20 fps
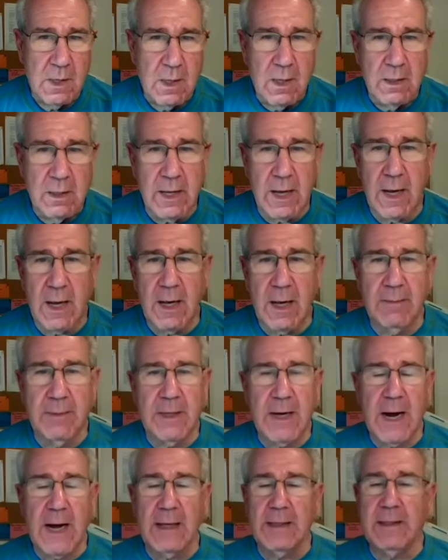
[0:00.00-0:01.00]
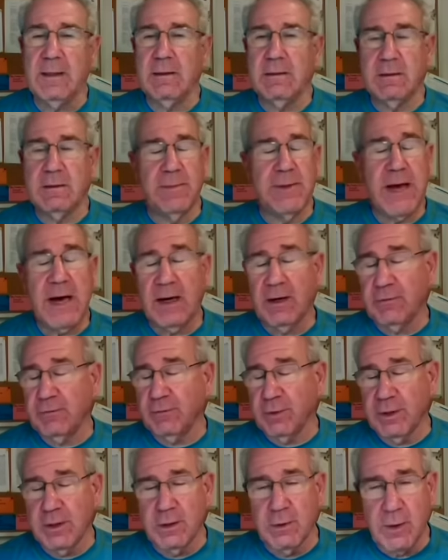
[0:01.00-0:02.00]
Yeah, I mean, I didn't, to be honest
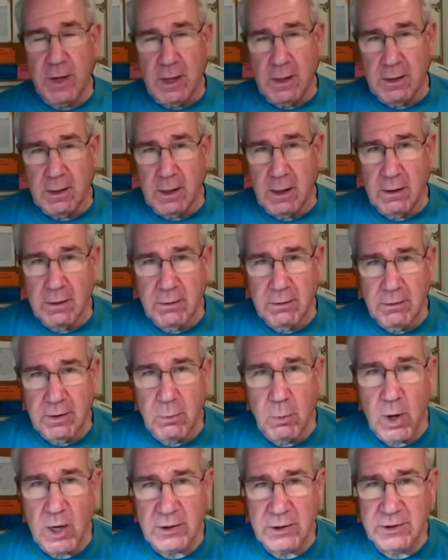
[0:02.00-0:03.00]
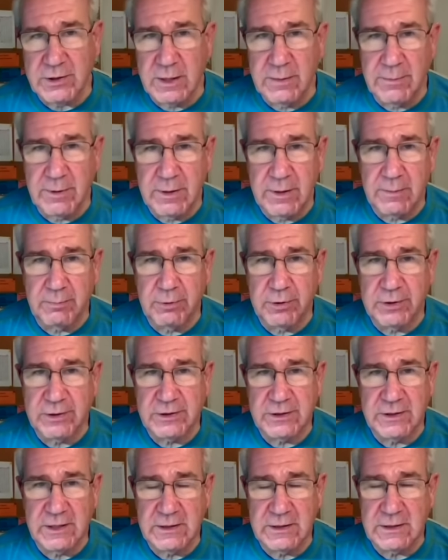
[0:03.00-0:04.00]
with you, and other than watching him in the
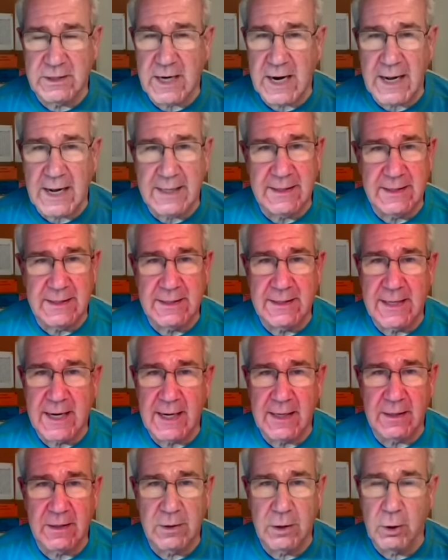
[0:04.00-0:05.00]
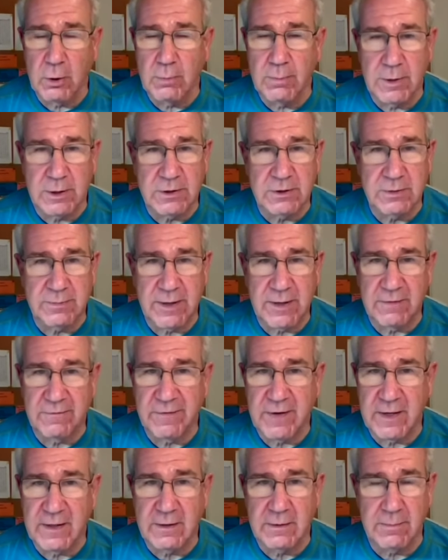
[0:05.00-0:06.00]
preseason, I did not know much about
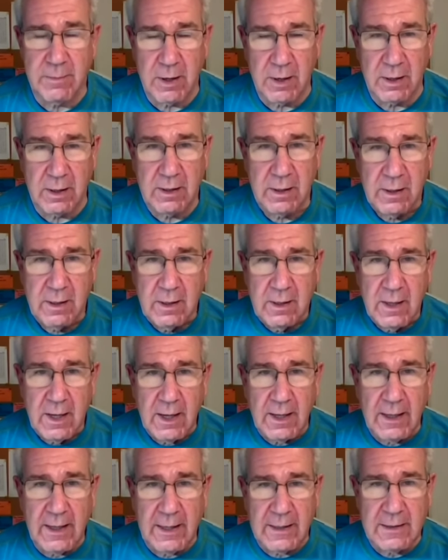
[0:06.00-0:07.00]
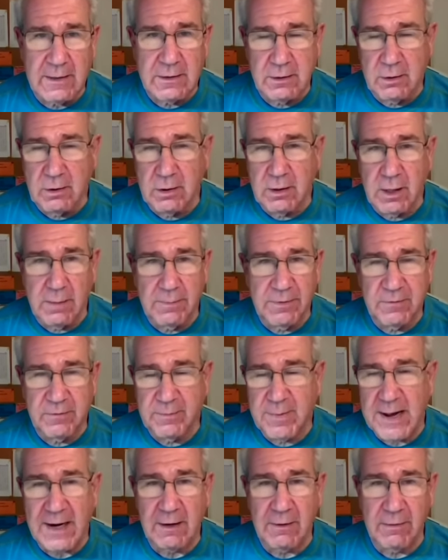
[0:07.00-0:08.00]
Van Demark. I had to look up his
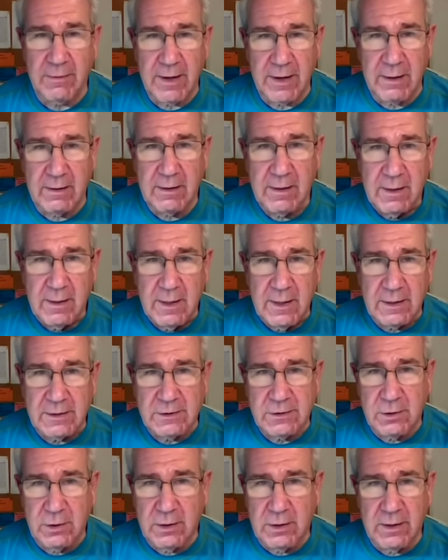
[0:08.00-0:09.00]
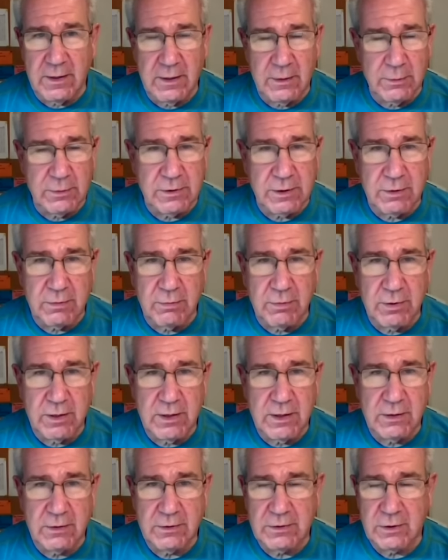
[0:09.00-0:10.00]
background and saw that he was a
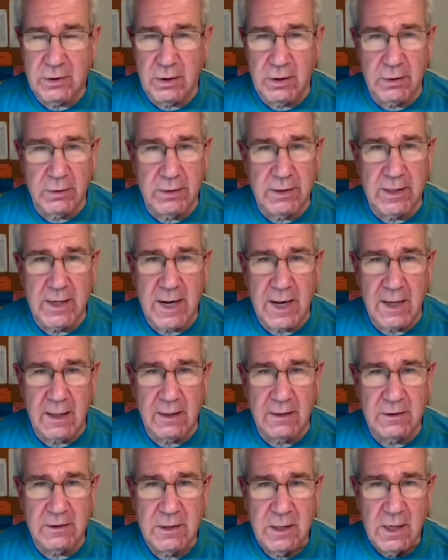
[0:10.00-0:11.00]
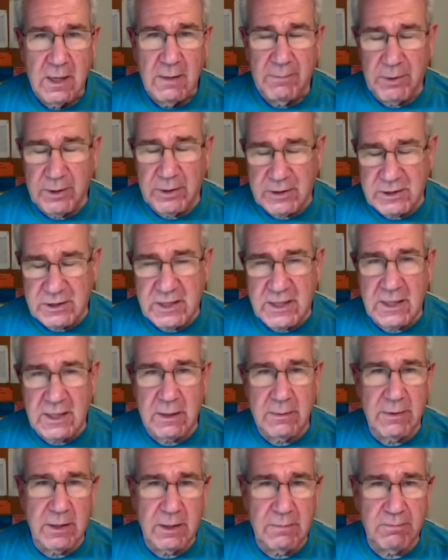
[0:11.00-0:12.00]
three-year starter in college. But seeing
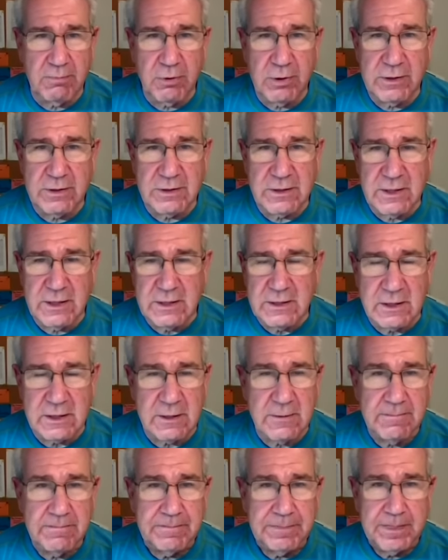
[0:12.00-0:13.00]
him in the preseason,